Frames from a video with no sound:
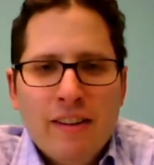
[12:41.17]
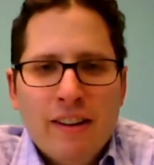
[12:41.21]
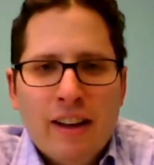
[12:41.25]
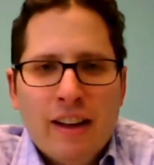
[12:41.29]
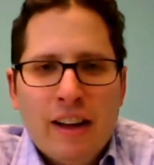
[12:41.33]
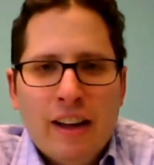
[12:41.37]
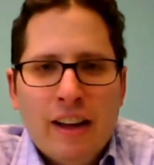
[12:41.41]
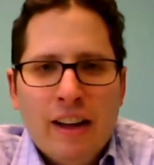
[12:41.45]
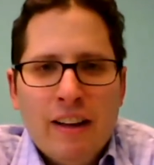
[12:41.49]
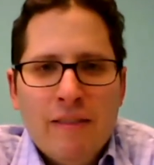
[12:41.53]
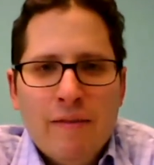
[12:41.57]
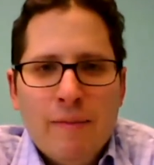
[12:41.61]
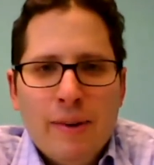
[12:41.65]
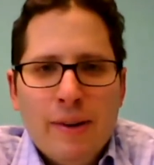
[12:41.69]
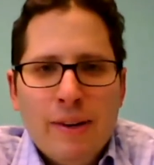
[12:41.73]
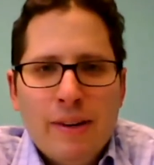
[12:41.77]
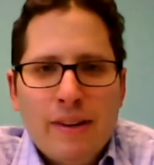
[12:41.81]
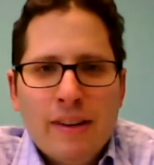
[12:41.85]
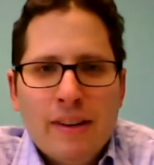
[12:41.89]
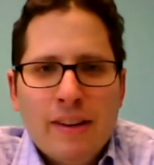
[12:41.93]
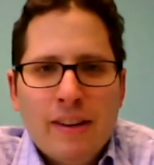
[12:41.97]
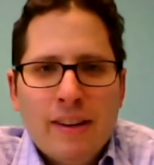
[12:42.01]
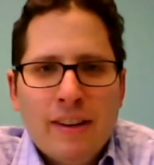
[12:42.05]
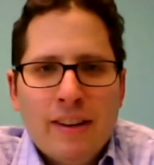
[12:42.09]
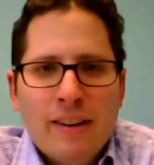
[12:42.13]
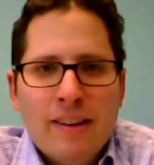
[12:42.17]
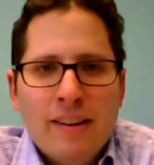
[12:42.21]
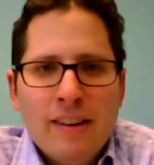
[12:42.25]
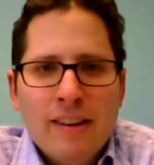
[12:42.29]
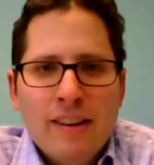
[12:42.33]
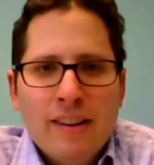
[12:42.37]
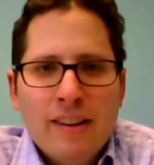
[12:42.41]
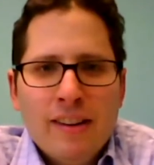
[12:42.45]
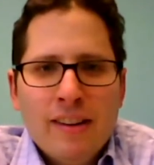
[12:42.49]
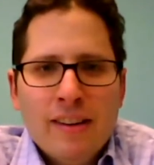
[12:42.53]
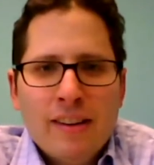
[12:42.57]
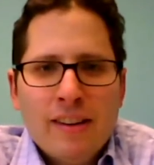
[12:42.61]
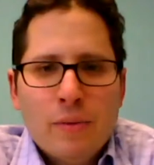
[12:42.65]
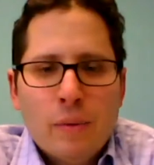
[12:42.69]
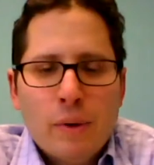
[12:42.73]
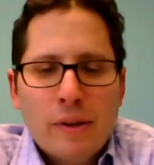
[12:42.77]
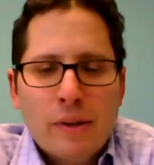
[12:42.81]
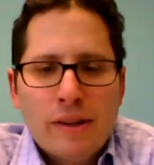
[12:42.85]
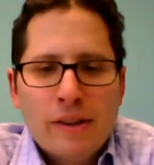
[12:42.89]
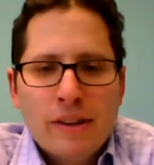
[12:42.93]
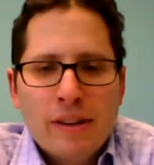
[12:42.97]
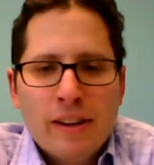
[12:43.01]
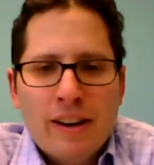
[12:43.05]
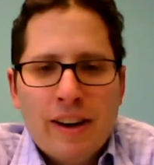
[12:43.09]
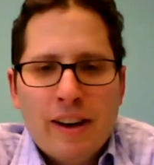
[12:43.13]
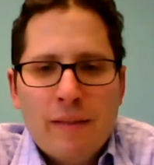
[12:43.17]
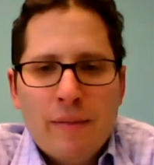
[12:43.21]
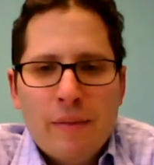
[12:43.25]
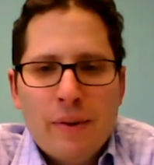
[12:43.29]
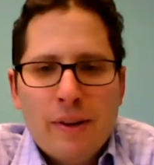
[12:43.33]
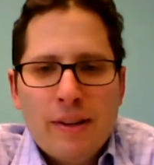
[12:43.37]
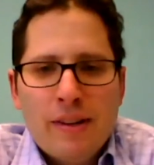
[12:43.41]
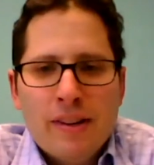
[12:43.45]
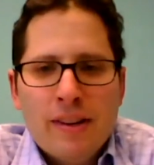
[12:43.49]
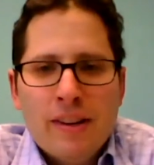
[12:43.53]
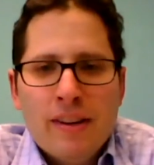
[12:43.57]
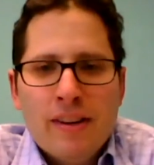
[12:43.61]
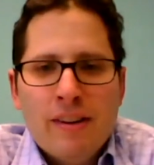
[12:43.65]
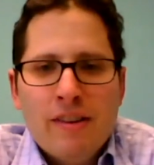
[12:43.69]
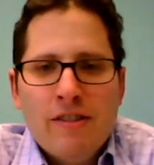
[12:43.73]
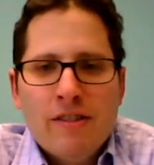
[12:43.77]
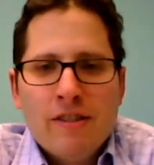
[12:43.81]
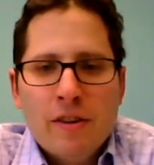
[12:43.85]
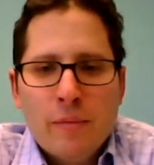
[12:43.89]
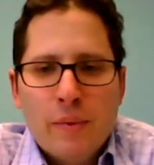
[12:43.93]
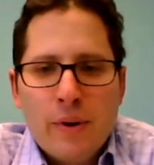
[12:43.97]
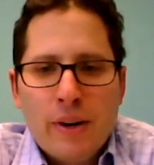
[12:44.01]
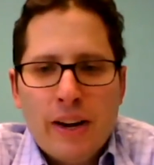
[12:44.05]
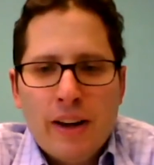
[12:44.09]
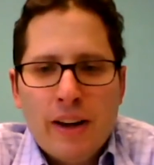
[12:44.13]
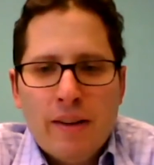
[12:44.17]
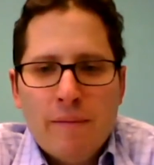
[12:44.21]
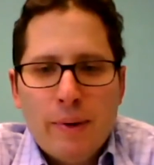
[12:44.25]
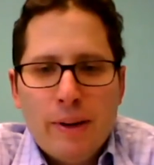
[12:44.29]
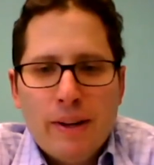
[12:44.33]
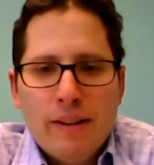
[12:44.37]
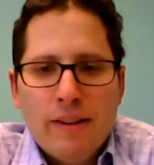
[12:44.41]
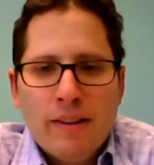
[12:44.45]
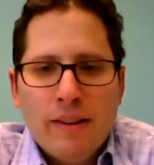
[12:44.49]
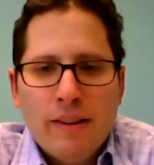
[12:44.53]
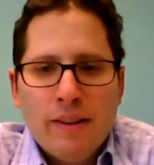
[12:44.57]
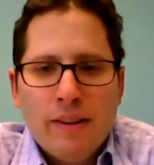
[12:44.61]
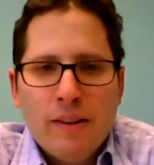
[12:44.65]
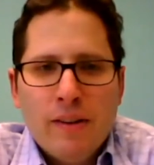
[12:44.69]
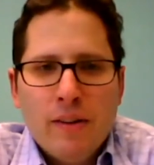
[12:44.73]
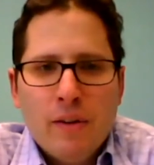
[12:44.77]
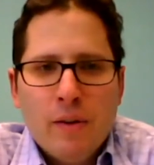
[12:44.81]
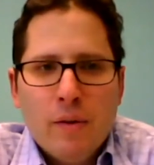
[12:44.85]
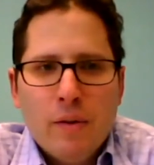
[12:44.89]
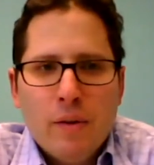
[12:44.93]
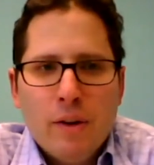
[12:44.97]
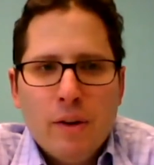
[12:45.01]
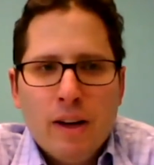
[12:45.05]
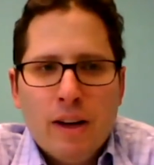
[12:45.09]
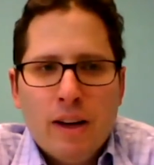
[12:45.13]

I've been to Switzerland, I've been to Germany, I've been to